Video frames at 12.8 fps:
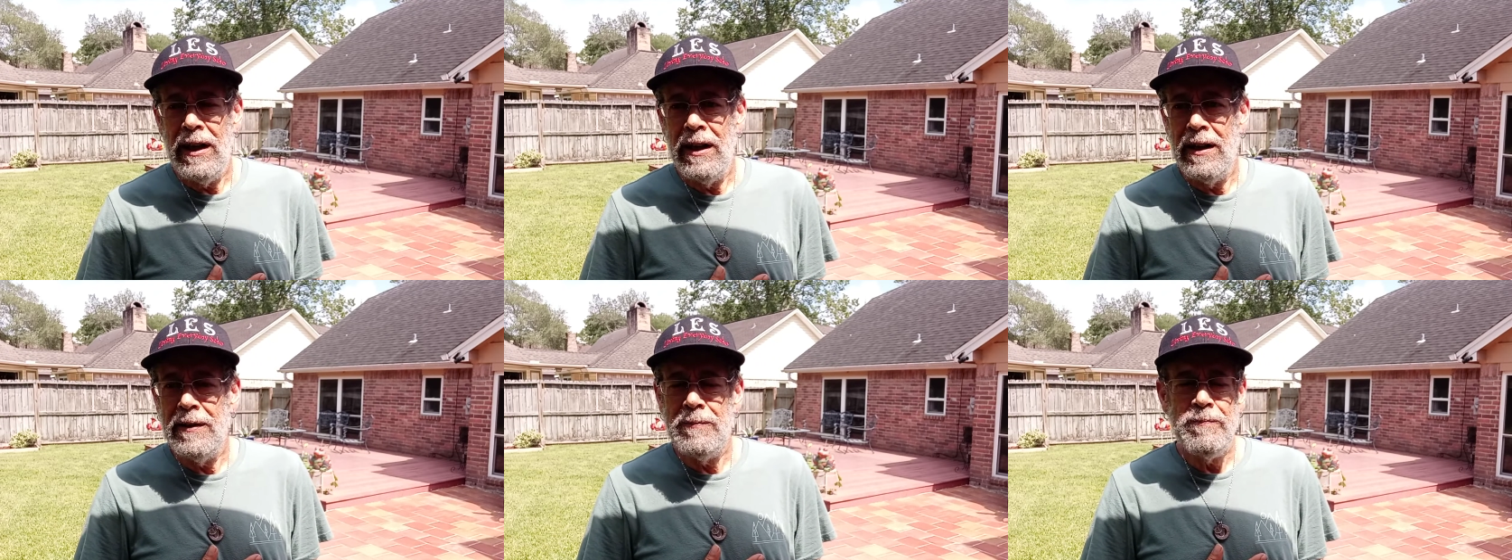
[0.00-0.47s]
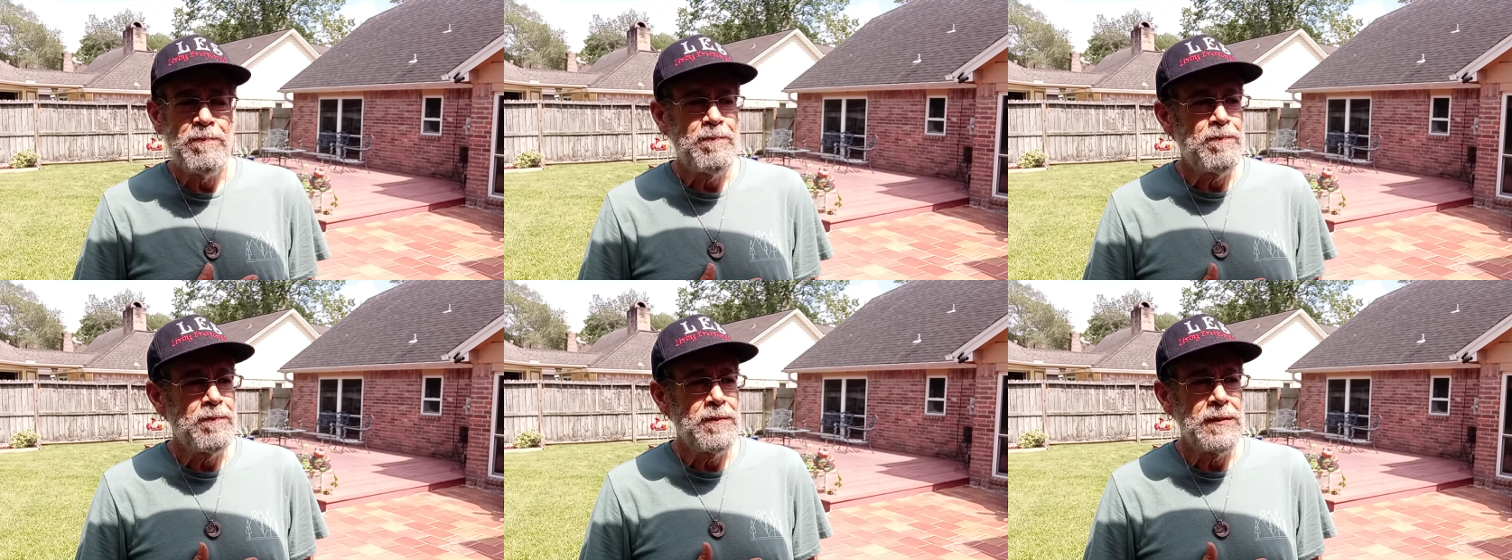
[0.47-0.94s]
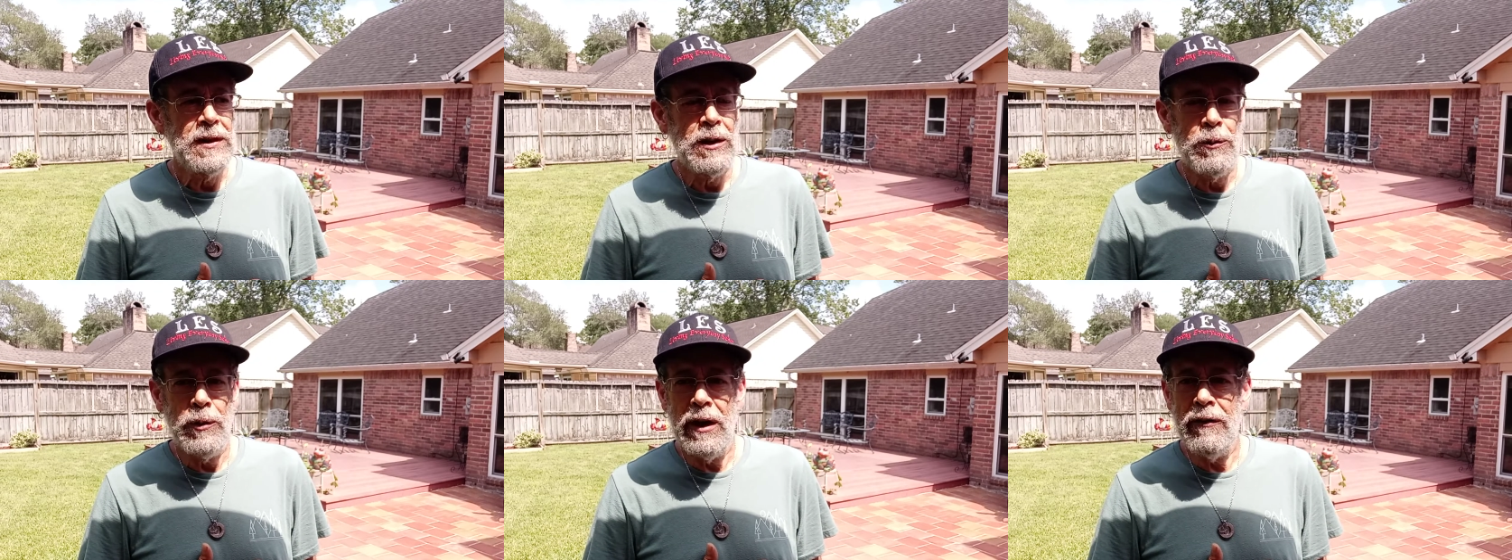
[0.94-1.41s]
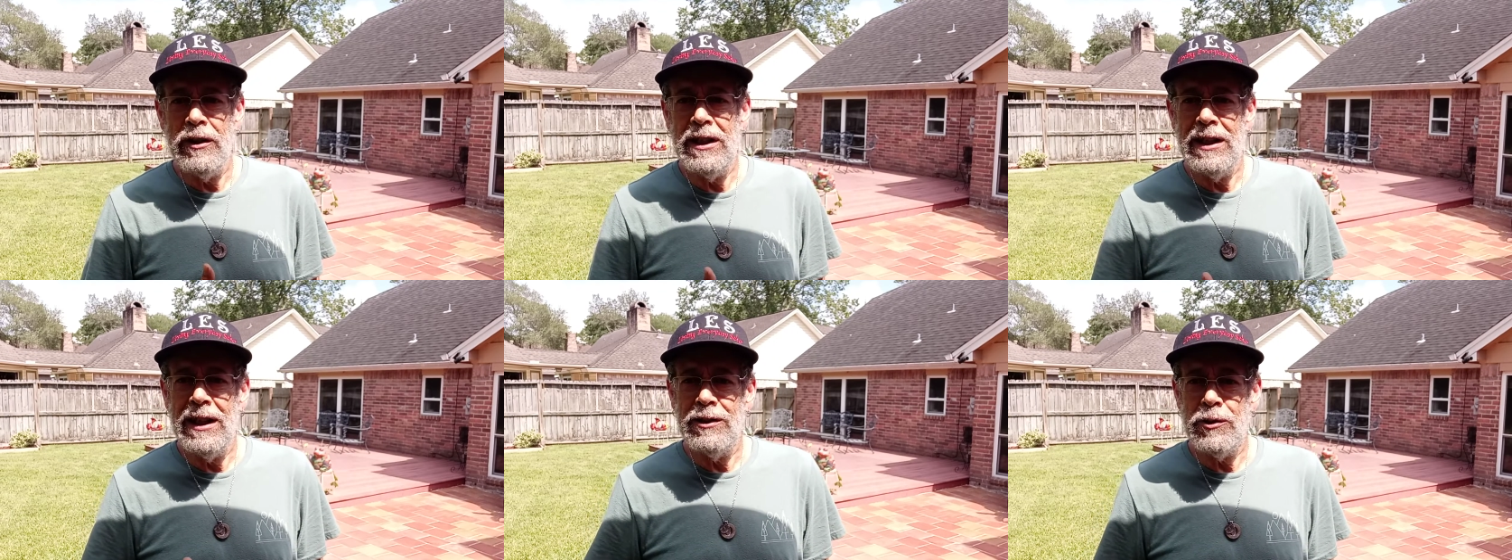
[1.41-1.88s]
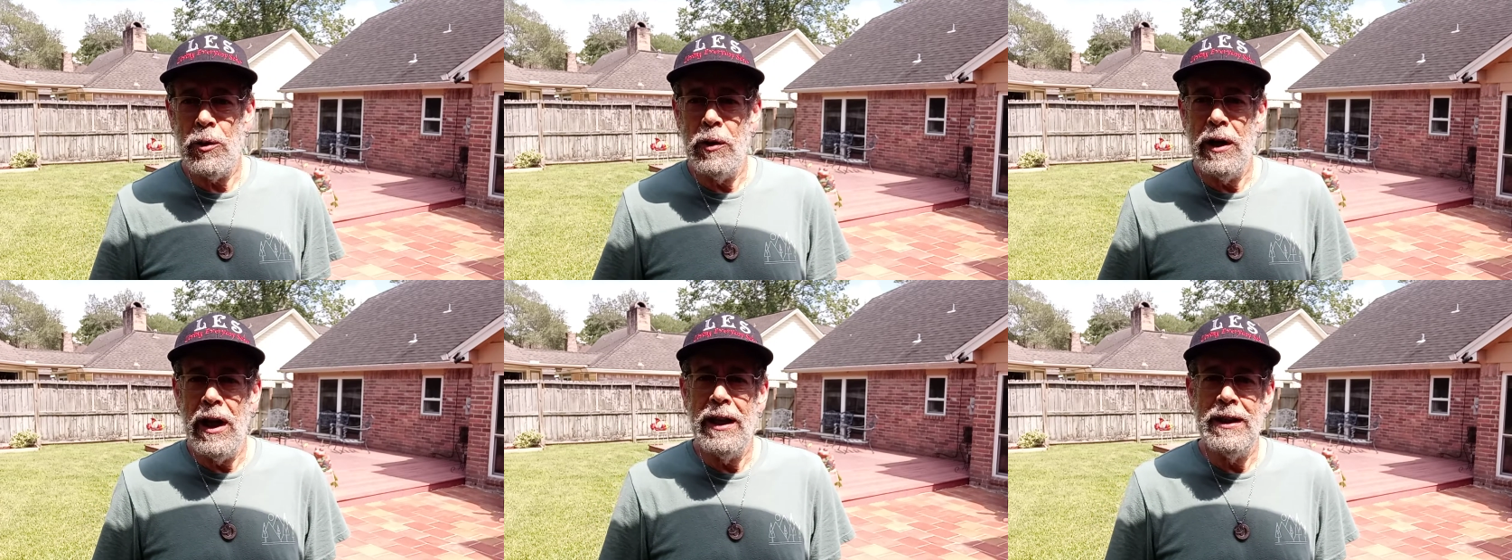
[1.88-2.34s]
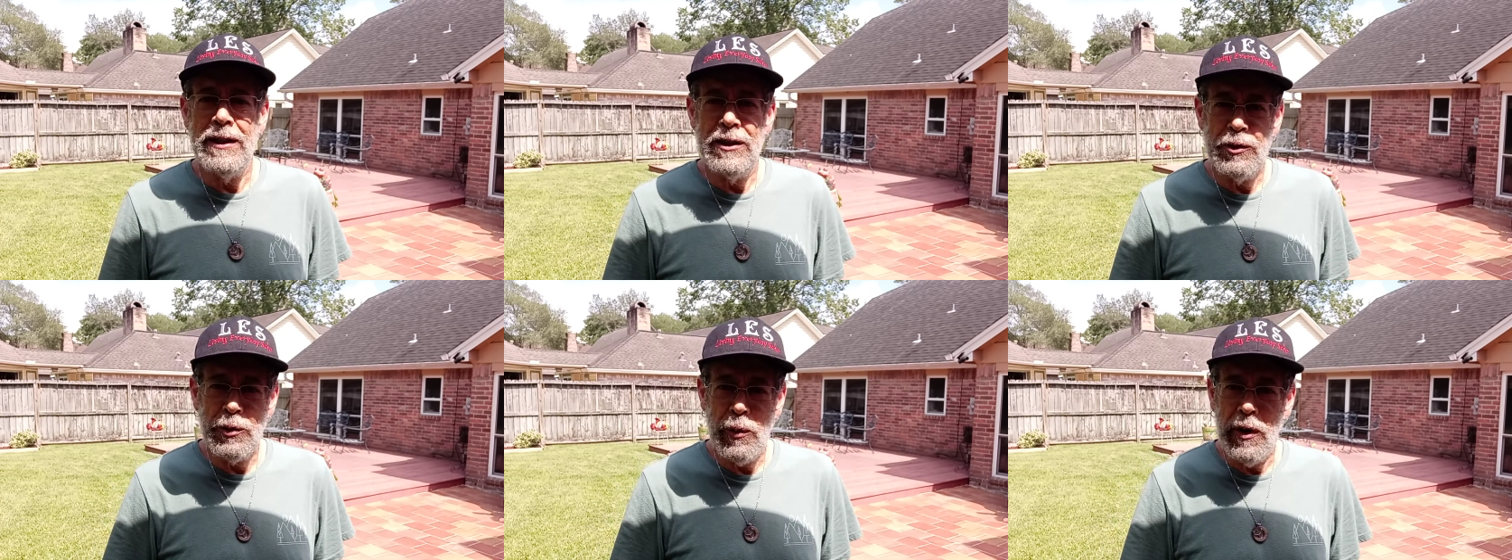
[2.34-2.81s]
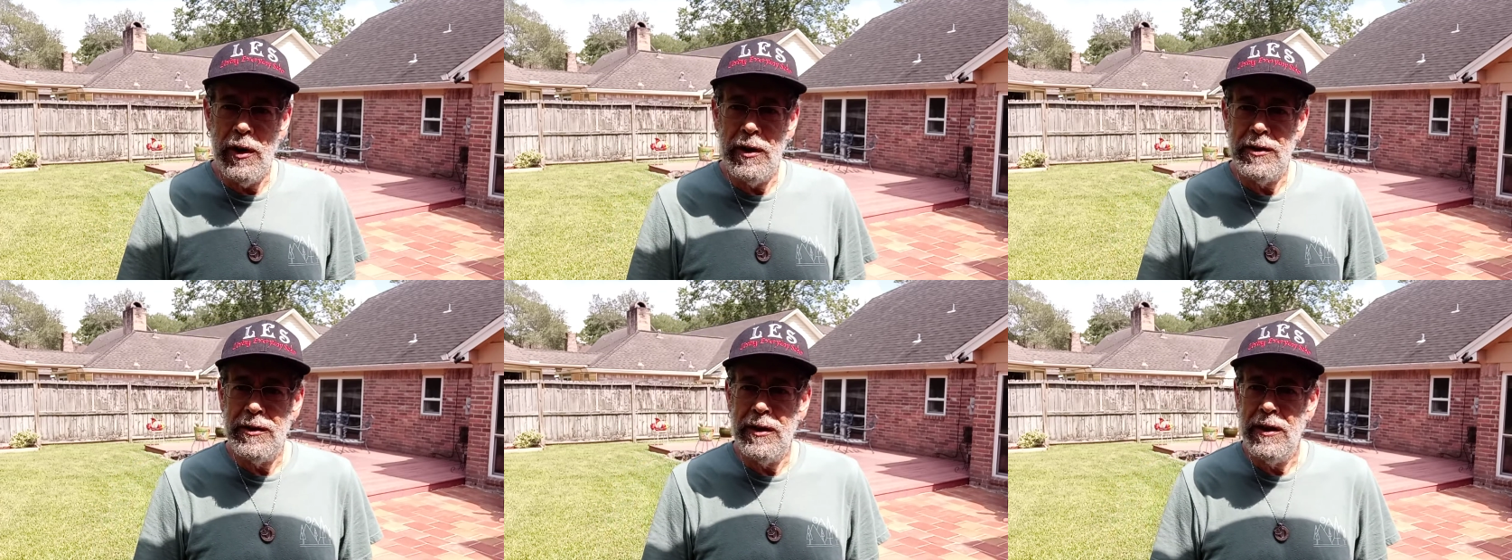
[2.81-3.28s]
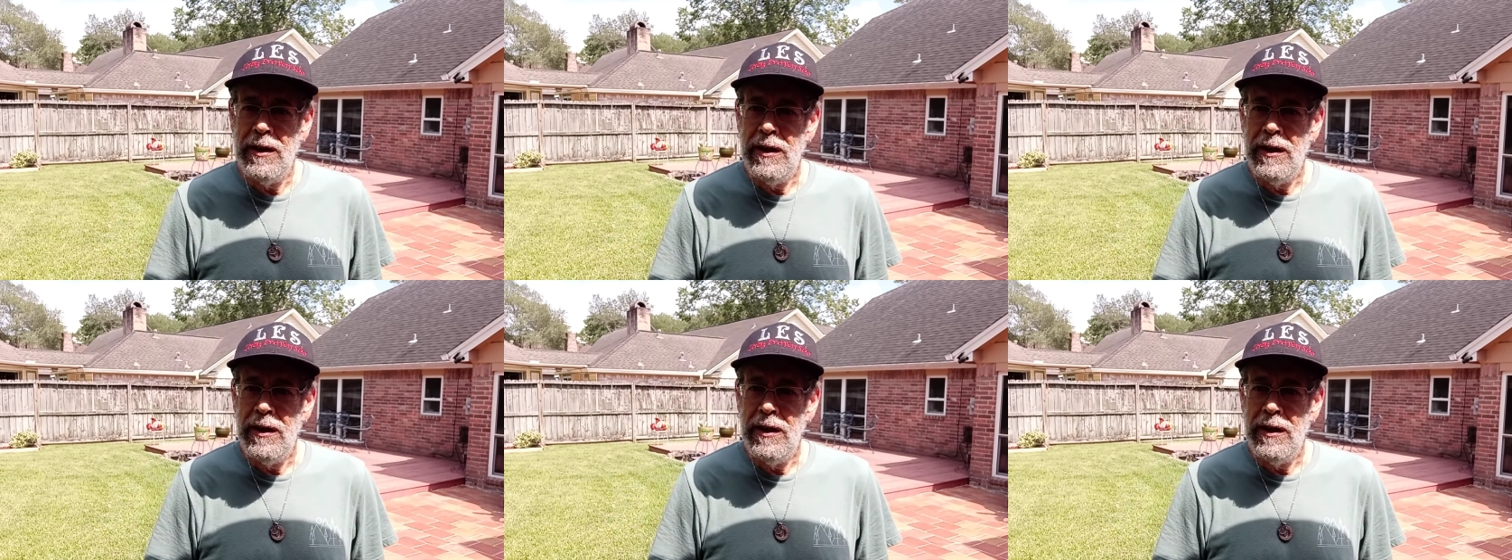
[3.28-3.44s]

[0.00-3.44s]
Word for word: Uh, with everything that's going on in this world,